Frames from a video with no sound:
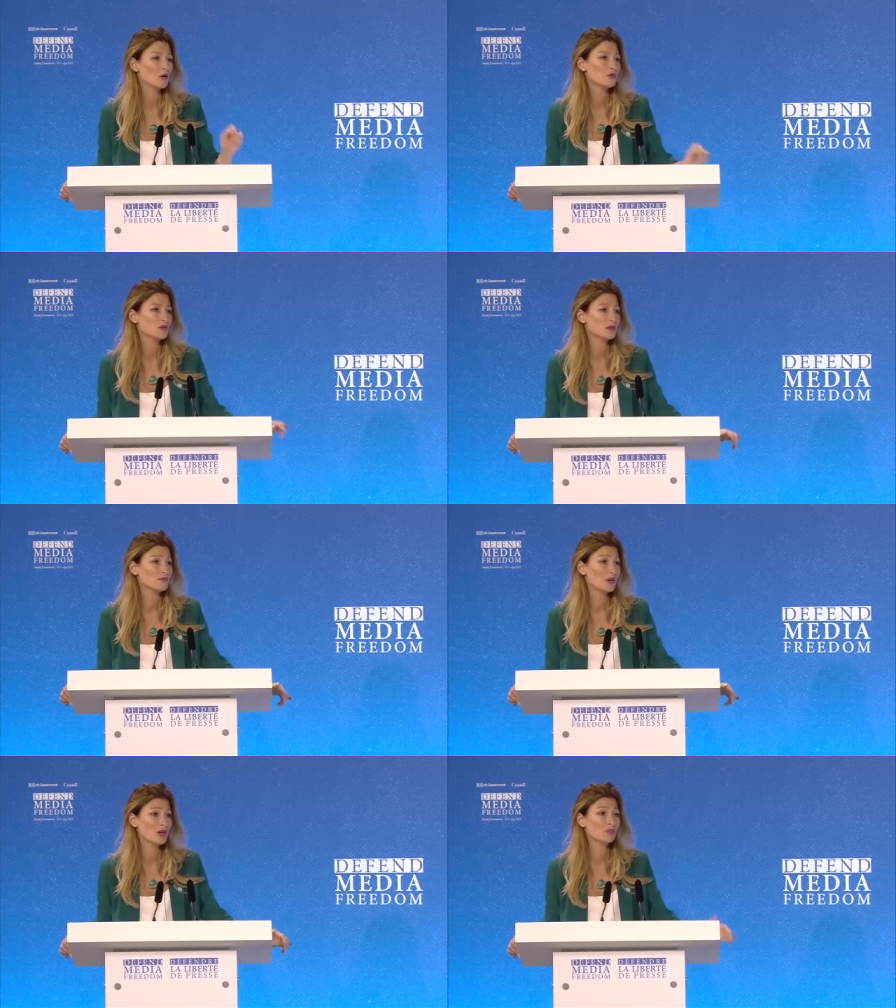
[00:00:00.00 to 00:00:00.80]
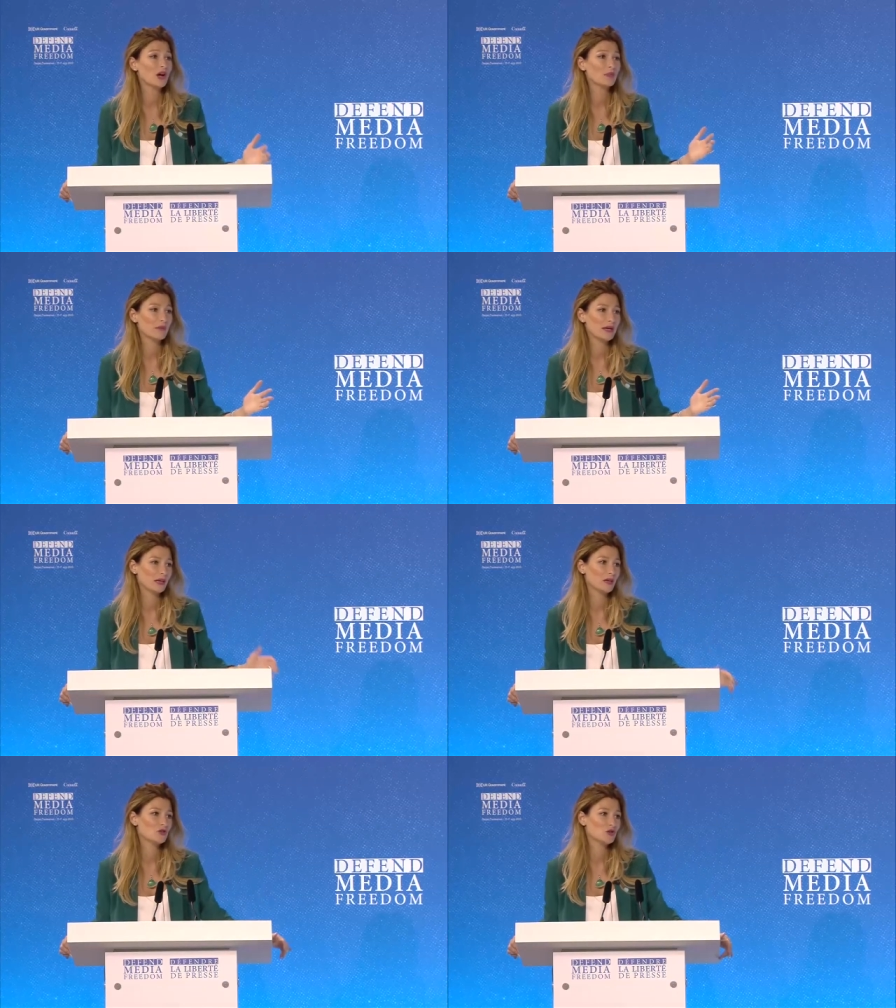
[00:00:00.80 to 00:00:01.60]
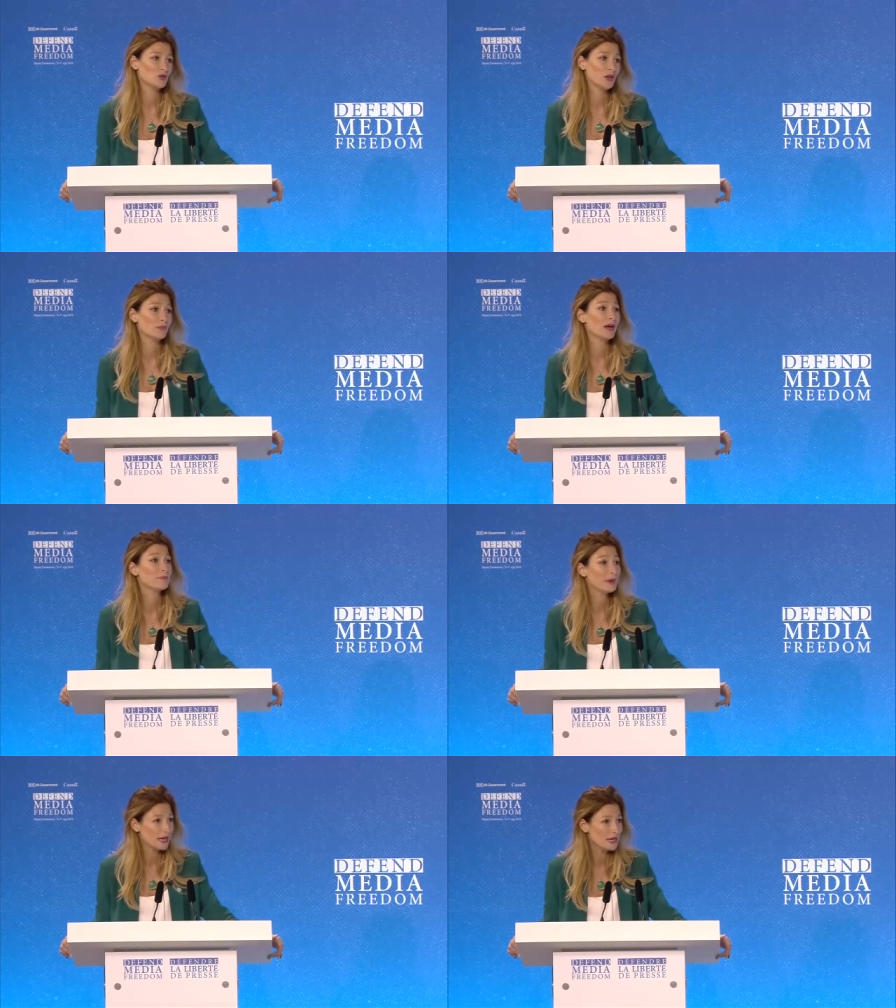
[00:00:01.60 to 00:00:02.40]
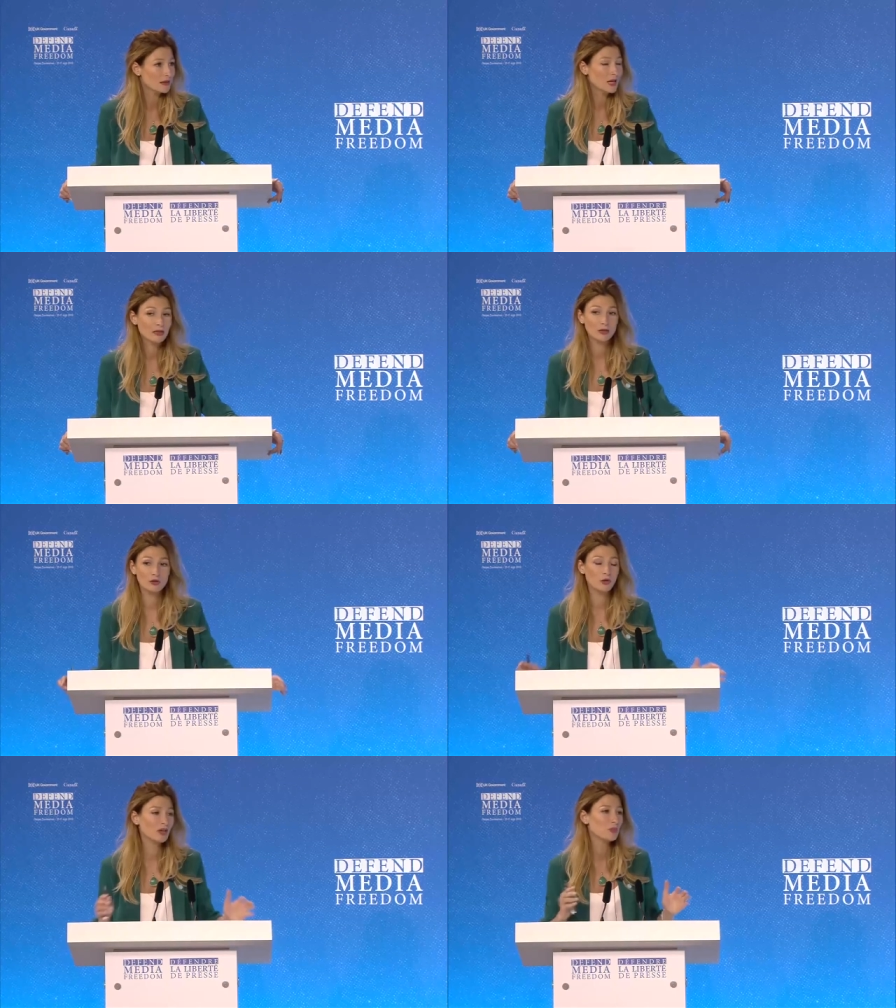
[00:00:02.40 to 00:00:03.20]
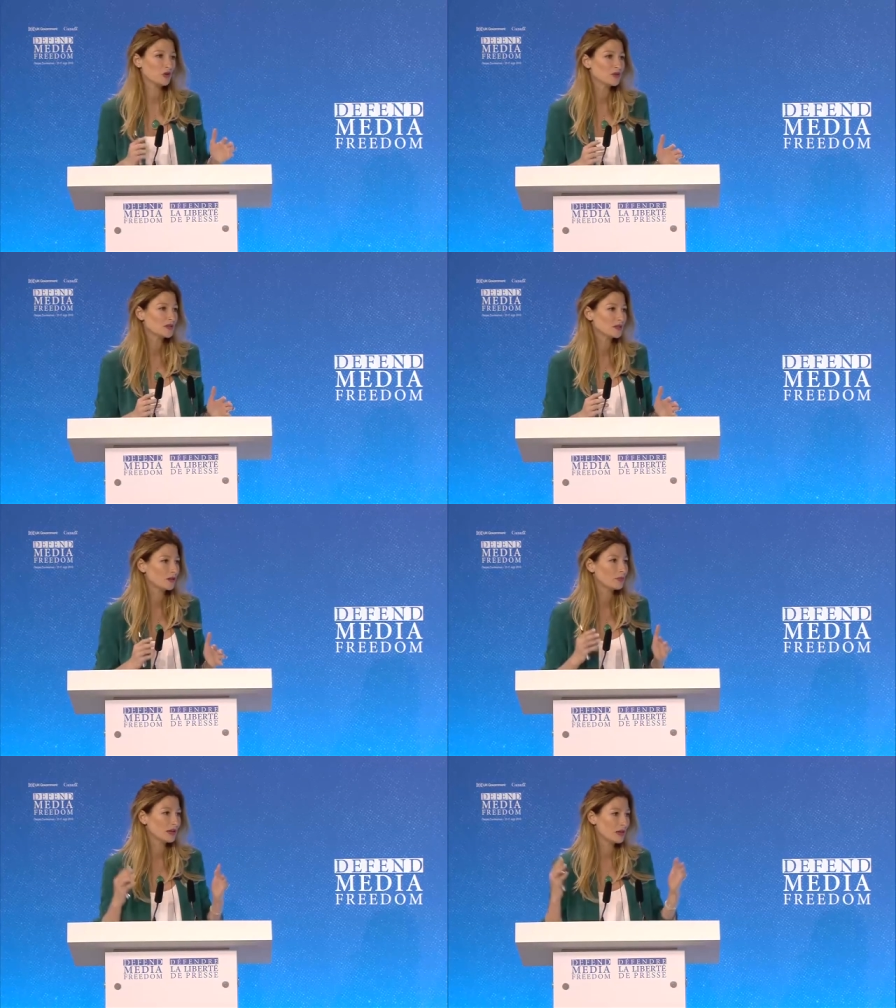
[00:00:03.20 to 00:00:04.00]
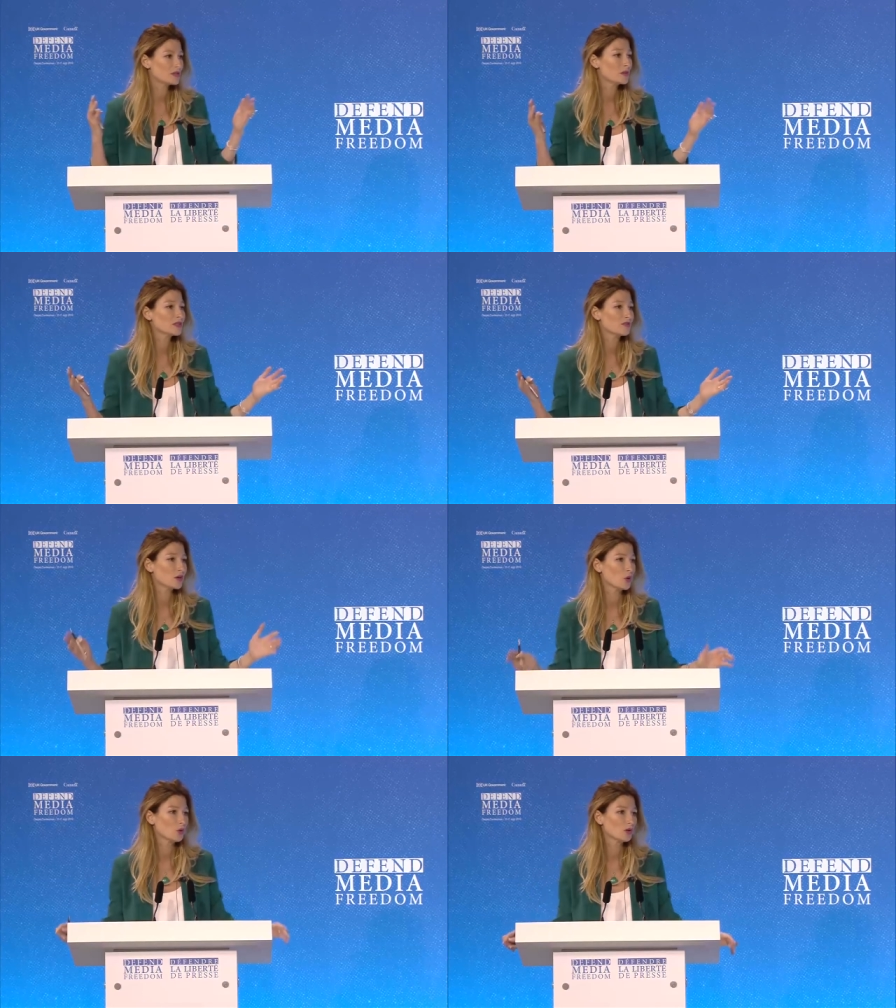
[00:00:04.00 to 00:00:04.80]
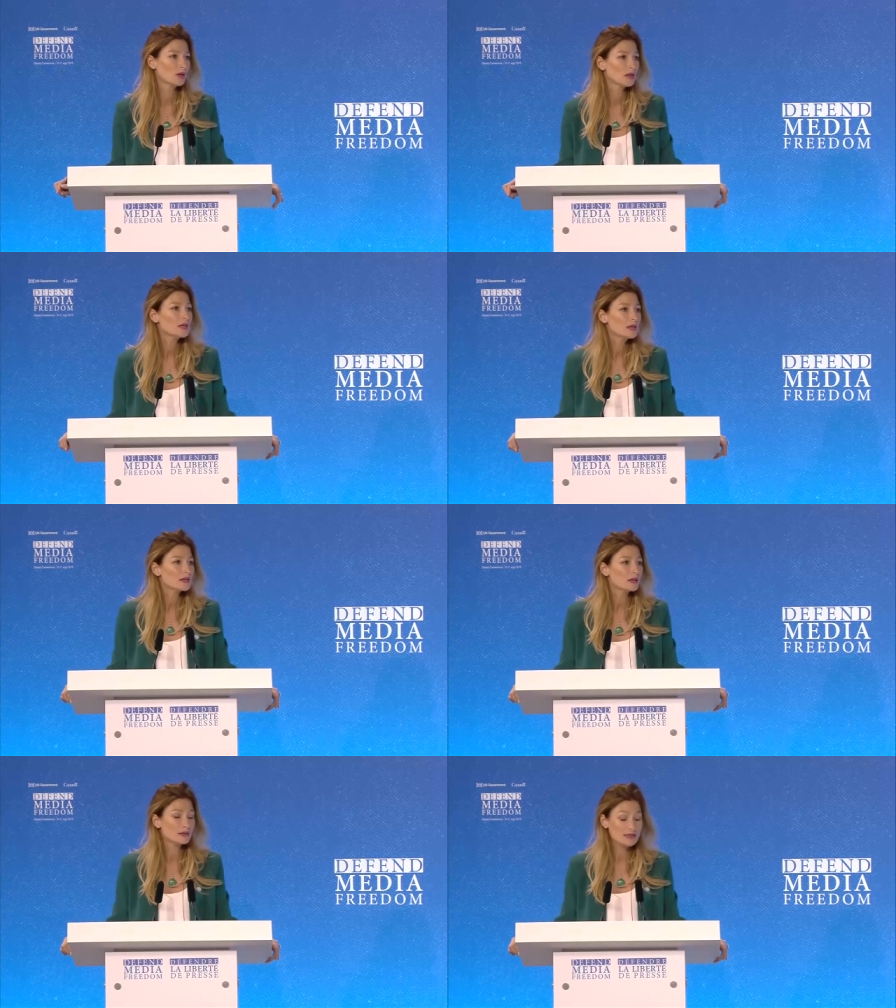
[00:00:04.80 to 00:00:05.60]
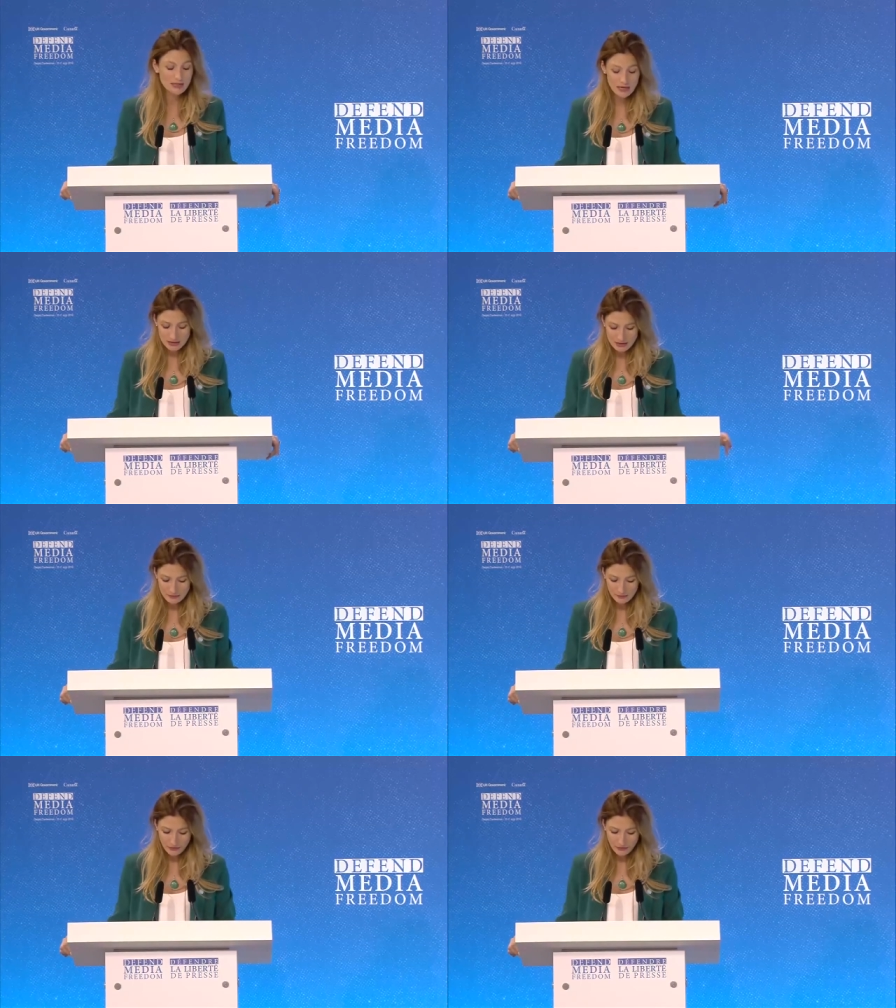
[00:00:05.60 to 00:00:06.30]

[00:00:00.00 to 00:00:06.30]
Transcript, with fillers: go to this very problematic issue and my pain, not only personal, but in terms of the whole uh, state.